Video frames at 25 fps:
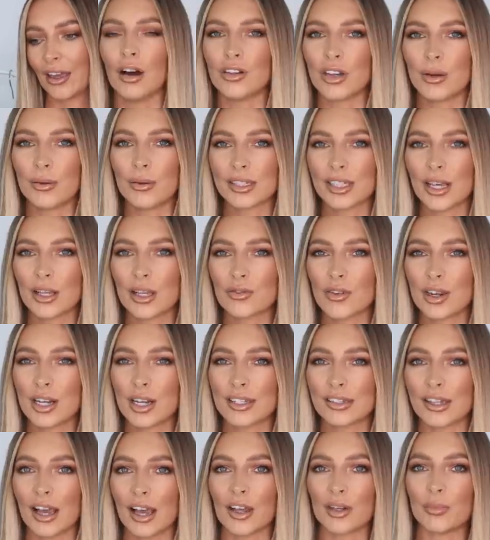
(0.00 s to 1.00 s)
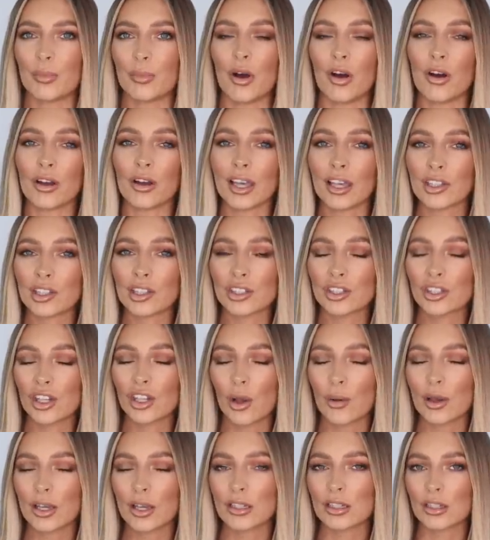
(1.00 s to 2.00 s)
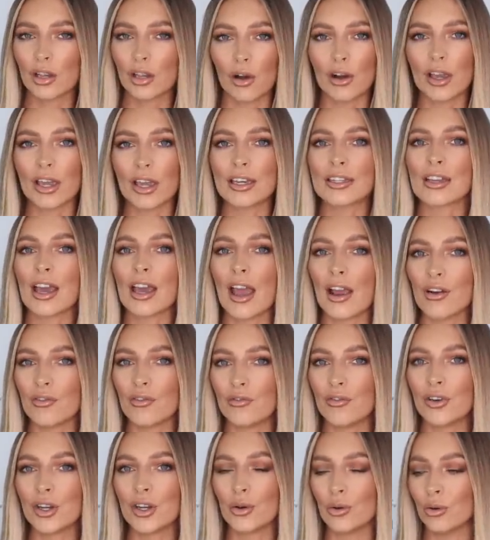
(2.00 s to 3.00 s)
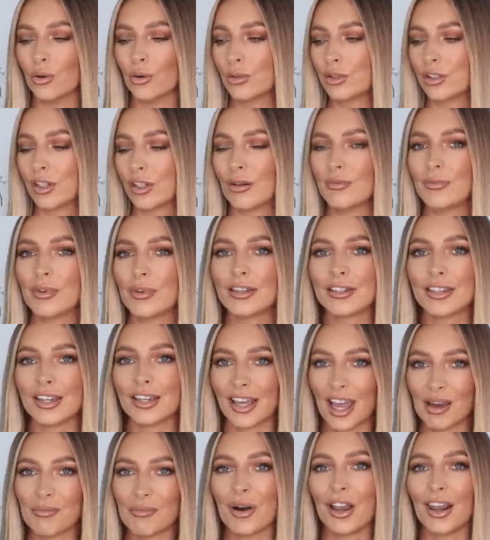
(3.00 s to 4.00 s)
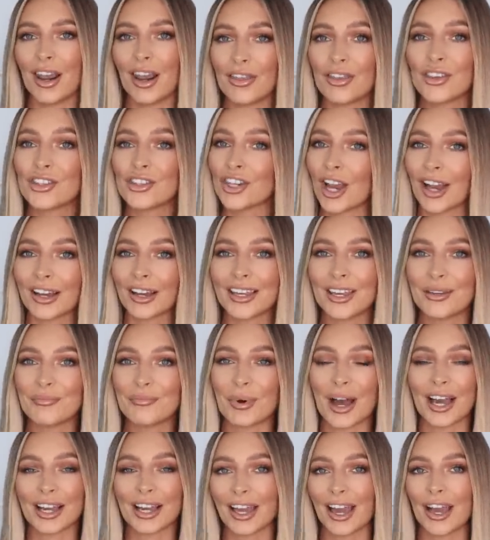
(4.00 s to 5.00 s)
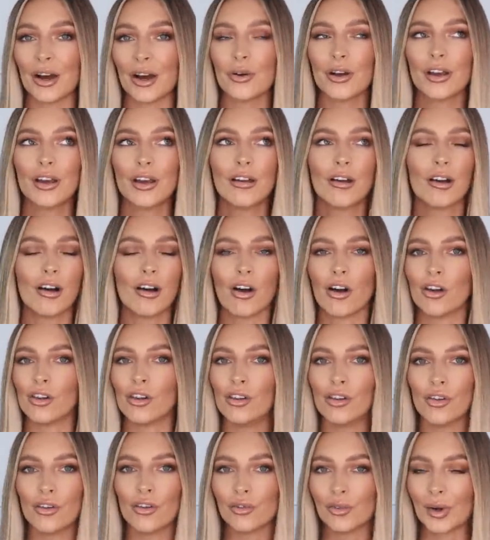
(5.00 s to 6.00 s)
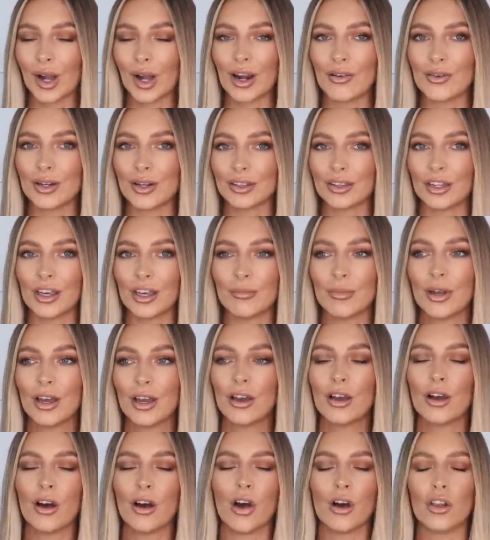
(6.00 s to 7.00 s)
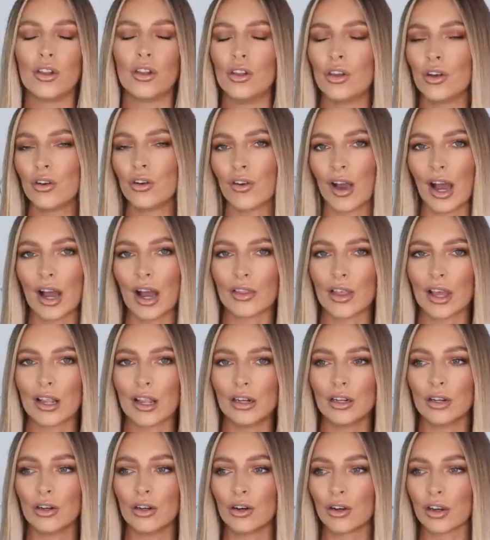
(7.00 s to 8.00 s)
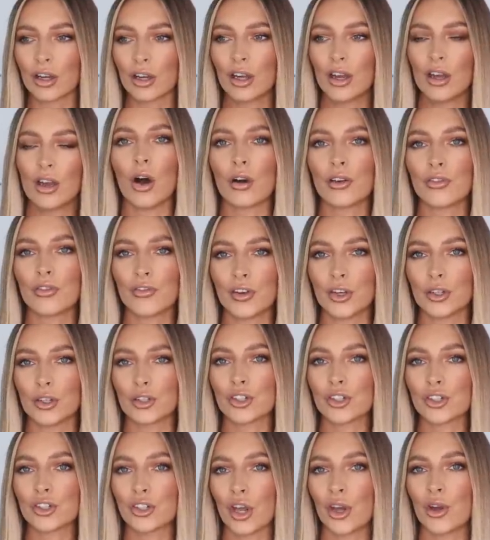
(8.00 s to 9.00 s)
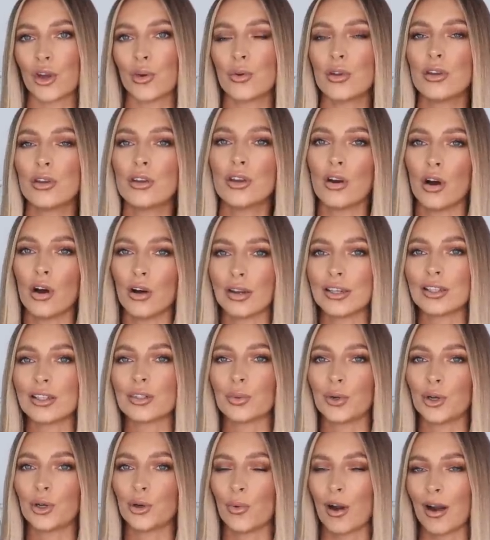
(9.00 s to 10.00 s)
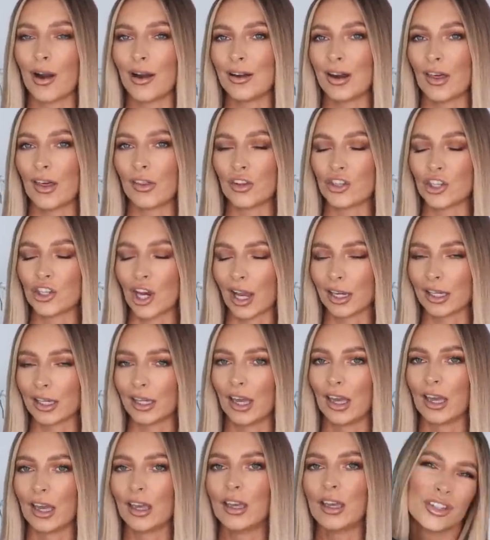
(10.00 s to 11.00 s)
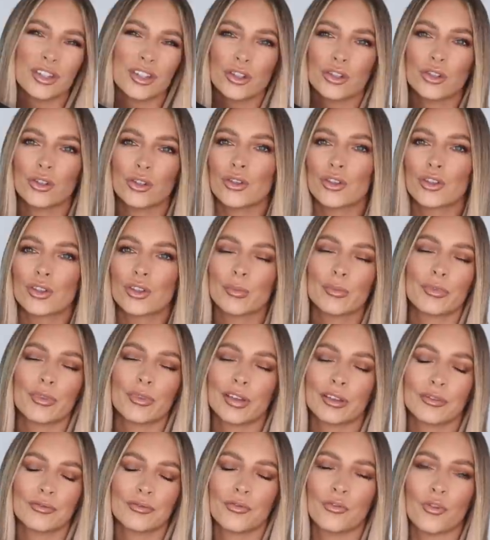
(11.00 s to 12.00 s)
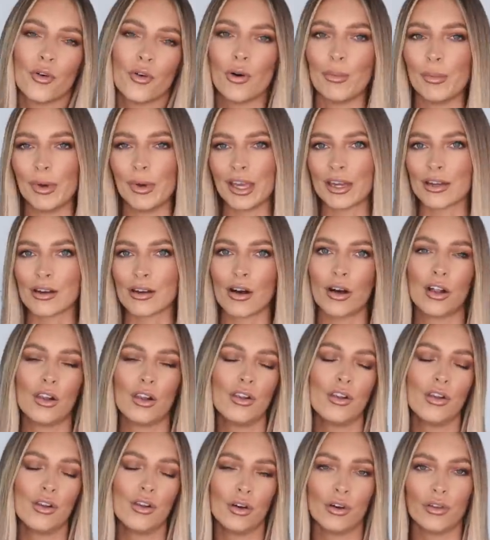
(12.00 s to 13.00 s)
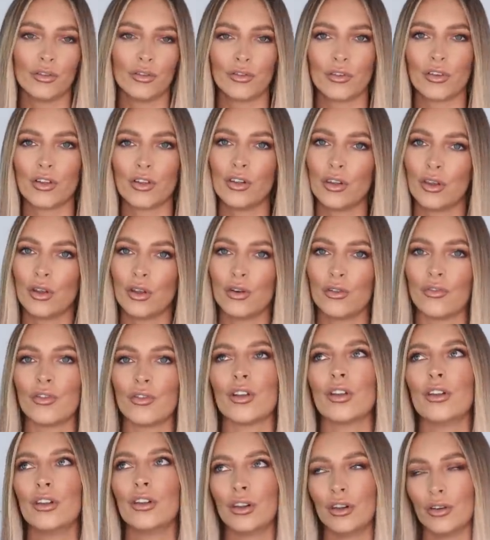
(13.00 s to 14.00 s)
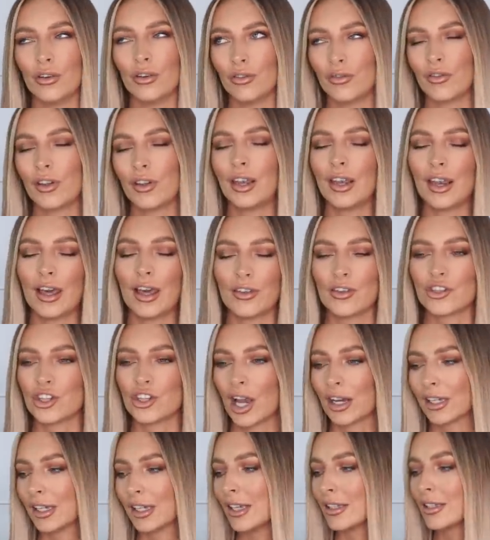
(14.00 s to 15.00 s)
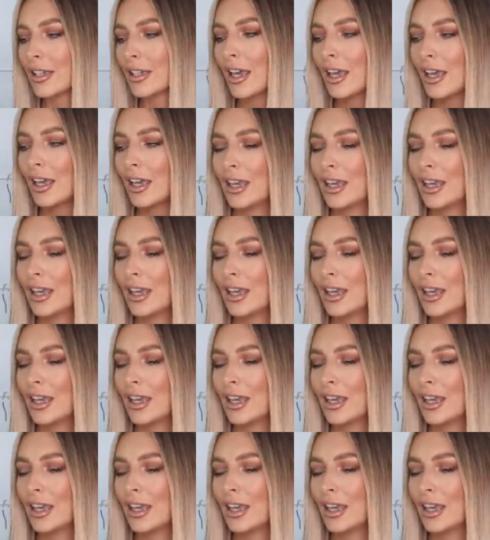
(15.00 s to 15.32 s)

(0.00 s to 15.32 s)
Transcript: I know it sounds really sad, but I get so excited every autumn to get my leather jacket back out. I love wearing them. I love how they look. I feel so nice when I wear a leather jacket. It just does something for me. I love, love, love leather jackets.